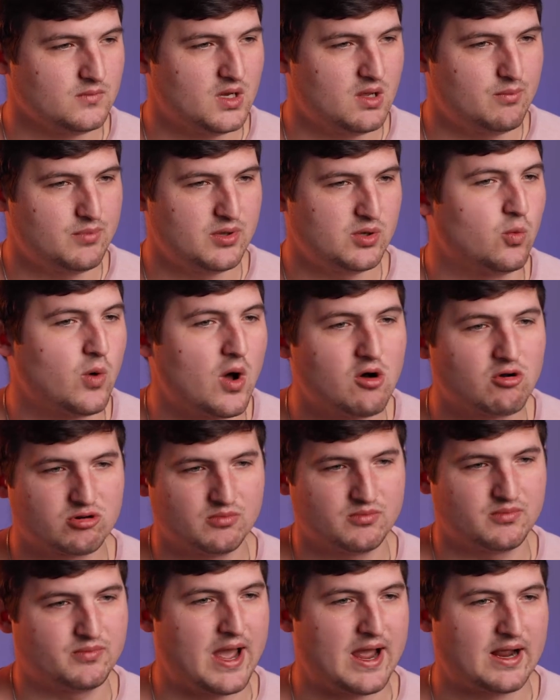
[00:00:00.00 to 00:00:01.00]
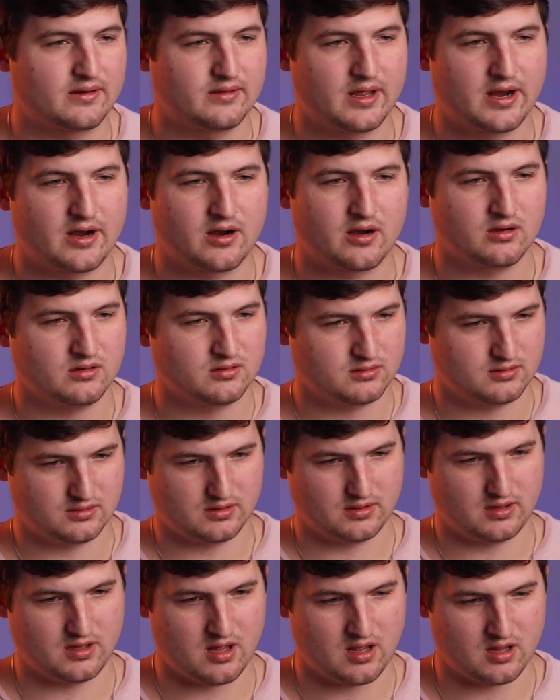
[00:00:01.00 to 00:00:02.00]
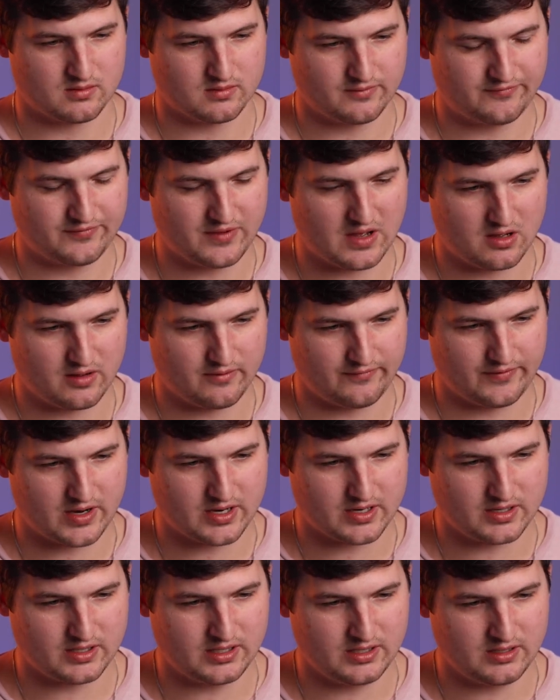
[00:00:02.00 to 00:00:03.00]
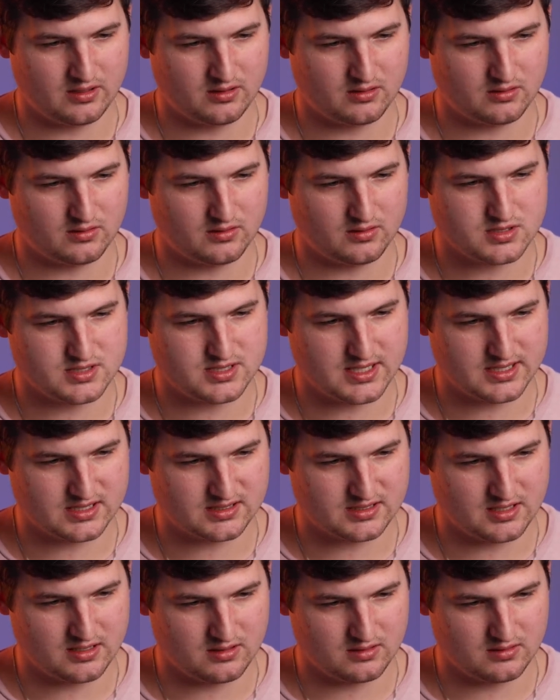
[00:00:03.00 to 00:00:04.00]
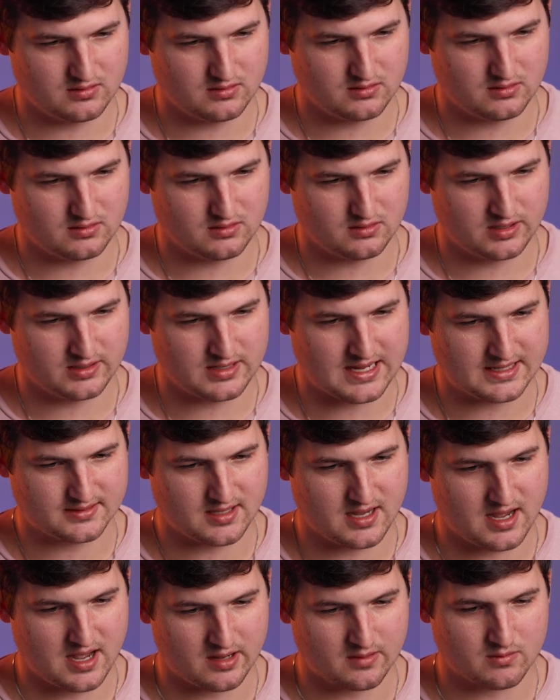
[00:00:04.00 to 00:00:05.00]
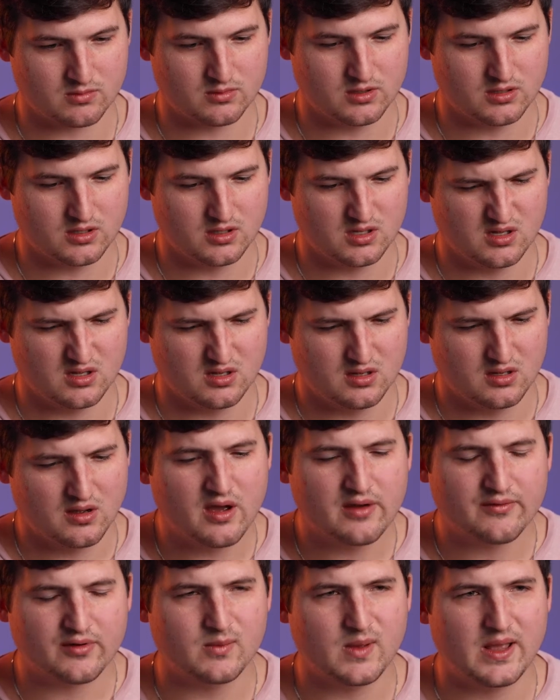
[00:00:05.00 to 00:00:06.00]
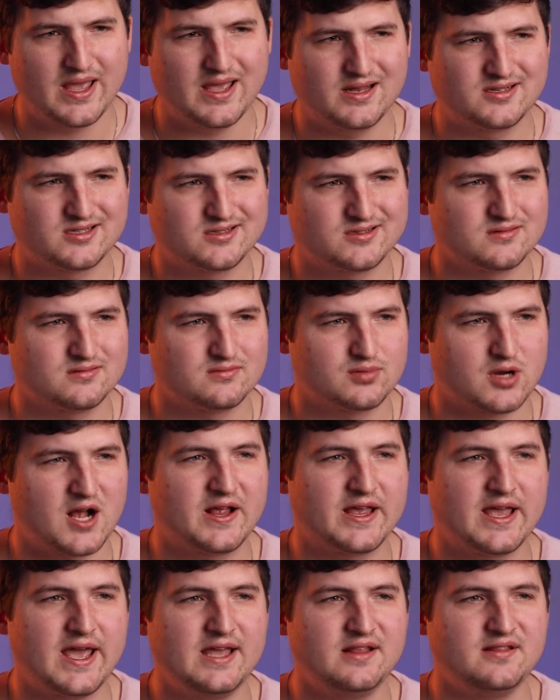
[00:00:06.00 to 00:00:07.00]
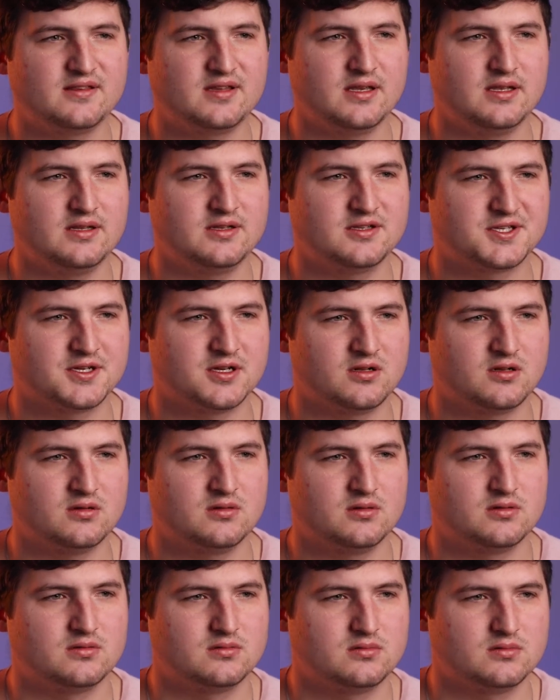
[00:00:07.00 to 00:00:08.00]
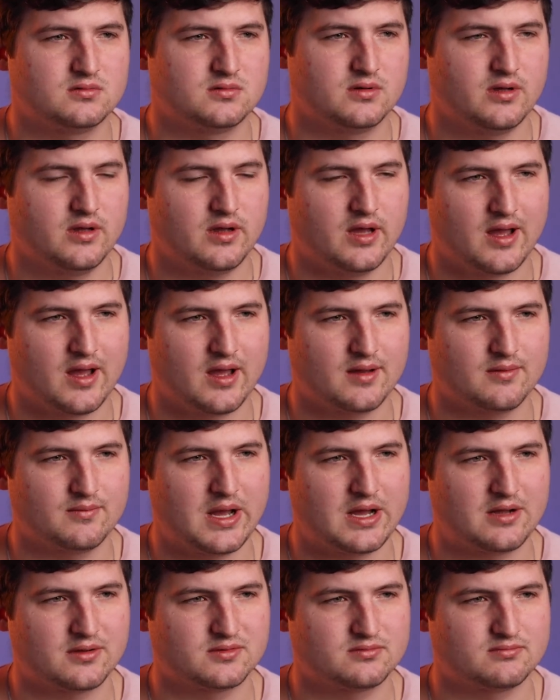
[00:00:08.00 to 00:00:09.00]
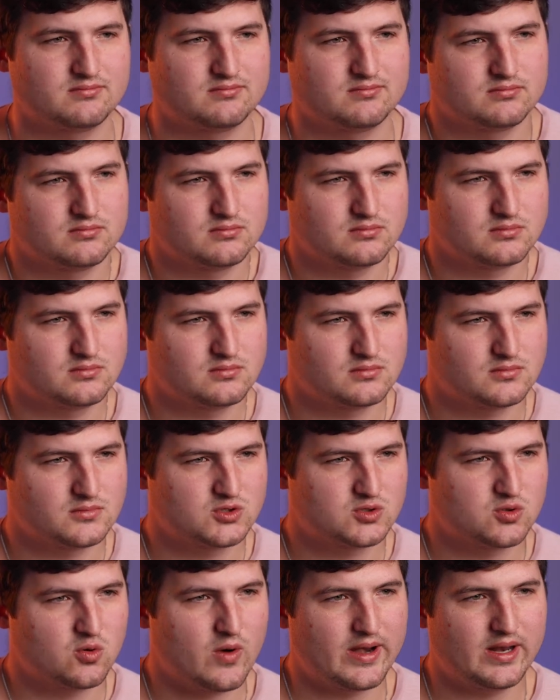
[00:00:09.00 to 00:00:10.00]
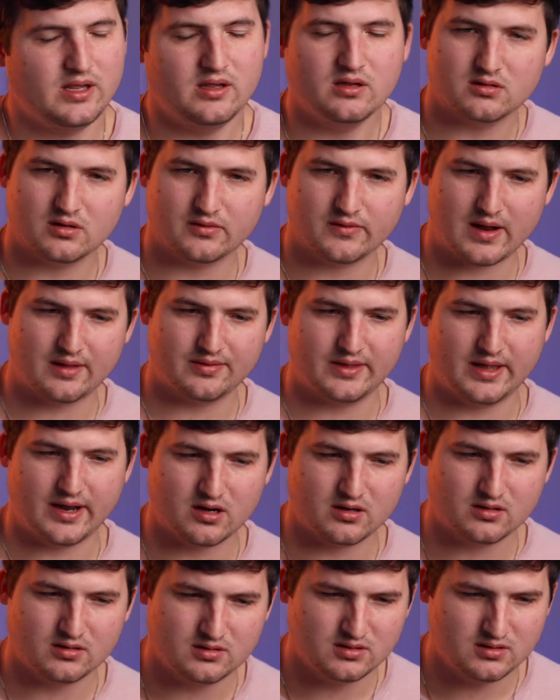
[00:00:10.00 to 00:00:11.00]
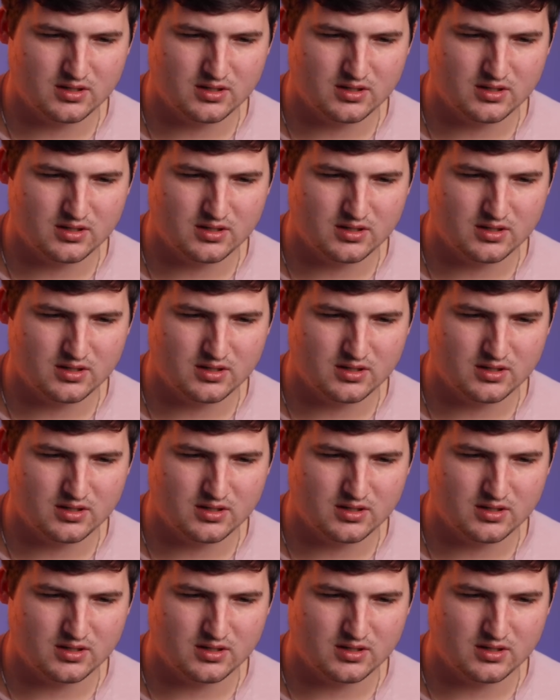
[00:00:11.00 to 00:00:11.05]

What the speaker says: be welcomed back there. I felt very distant in that time. From age probably 18 till about 20, around there,